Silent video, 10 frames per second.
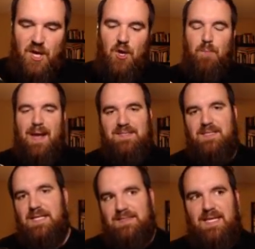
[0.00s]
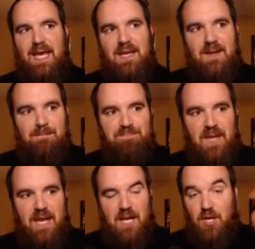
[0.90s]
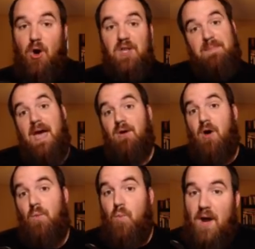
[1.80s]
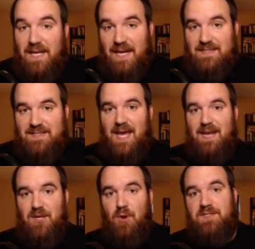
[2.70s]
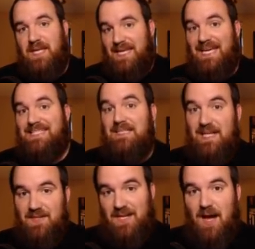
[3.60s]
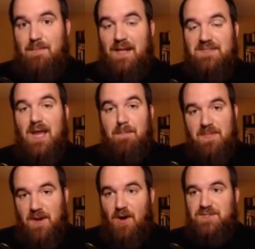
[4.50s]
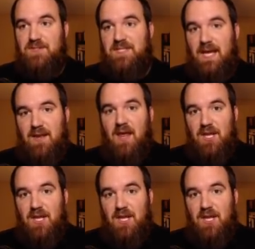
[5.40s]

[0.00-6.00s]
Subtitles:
who basically said and called him out on what he had said and noticed that he had deleted the comments, but then also said,